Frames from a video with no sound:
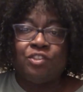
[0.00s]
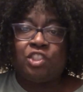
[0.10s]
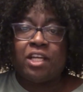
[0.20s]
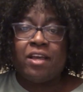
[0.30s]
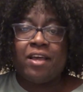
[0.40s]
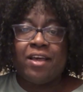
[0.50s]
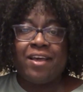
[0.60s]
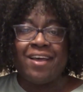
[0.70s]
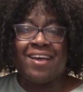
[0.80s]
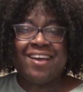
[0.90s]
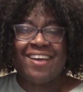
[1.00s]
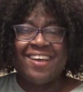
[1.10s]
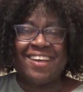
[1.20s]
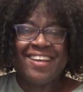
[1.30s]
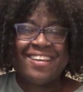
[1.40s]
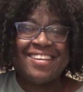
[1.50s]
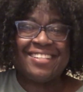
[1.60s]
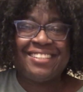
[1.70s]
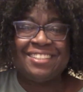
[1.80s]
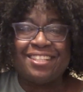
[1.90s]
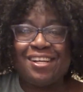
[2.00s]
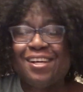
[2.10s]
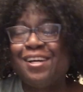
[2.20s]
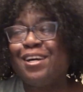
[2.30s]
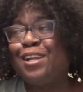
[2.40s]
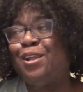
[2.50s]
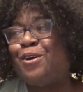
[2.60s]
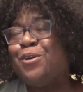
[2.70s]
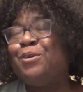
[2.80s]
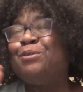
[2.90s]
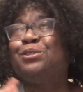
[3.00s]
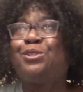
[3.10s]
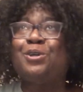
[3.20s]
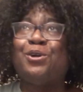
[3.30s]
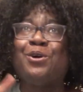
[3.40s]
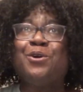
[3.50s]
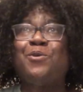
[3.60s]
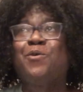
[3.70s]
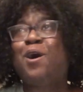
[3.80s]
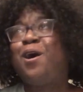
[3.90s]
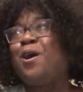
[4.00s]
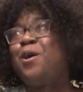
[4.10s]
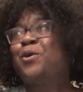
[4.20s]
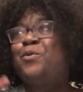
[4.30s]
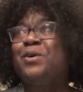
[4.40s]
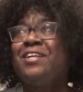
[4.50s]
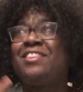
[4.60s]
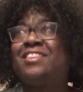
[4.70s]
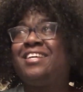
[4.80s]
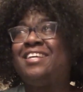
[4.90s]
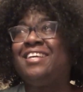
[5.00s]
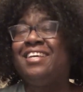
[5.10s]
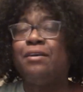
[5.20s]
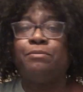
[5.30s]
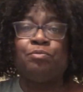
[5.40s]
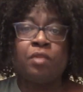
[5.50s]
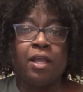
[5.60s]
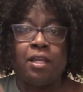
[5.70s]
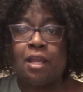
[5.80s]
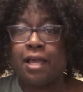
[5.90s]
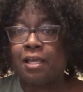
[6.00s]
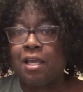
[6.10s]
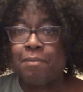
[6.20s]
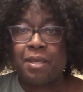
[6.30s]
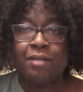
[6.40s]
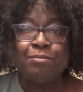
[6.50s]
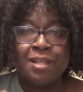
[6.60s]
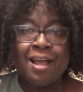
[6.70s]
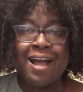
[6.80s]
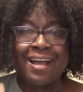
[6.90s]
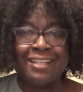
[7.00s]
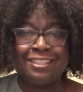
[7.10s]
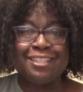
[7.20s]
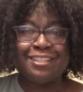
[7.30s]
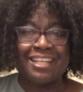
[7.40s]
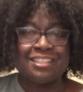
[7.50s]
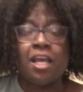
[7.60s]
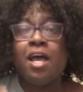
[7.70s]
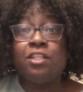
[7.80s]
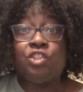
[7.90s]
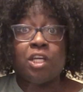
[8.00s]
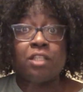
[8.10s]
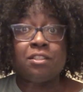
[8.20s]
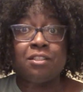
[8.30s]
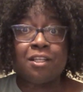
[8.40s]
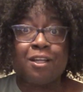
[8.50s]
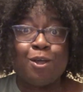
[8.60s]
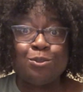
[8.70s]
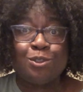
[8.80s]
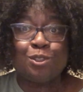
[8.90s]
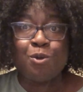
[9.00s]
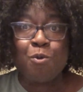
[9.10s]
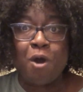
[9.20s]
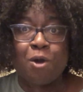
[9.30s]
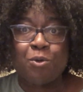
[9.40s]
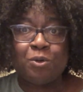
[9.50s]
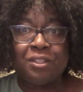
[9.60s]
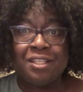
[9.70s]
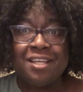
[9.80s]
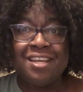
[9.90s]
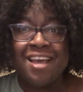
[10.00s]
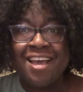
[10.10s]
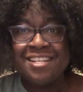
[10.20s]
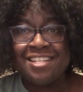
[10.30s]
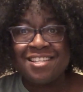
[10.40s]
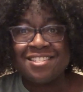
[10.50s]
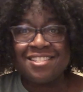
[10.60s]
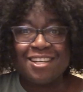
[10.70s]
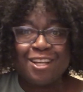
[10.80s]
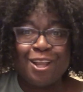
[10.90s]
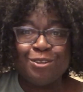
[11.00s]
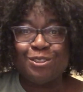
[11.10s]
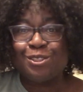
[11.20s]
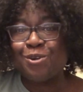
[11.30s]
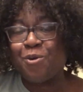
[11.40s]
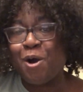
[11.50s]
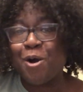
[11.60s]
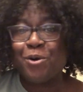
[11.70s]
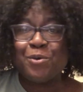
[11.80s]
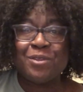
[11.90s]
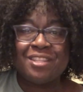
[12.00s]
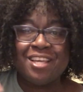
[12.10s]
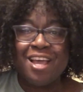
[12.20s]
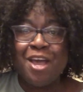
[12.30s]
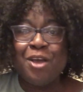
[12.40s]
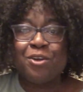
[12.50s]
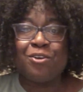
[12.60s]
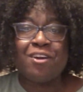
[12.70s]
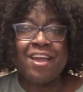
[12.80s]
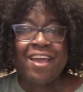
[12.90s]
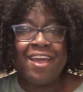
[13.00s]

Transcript: just a closer walk with thee. And then I came in. I got tickled. I said, just a closer walk with thee. Just a closer walk with thee. Grant